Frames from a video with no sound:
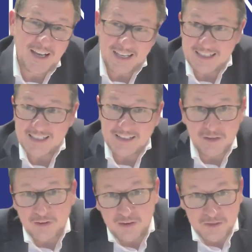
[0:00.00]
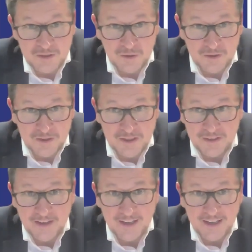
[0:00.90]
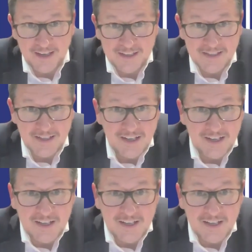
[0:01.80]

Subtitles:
and they found dishonesty in that case.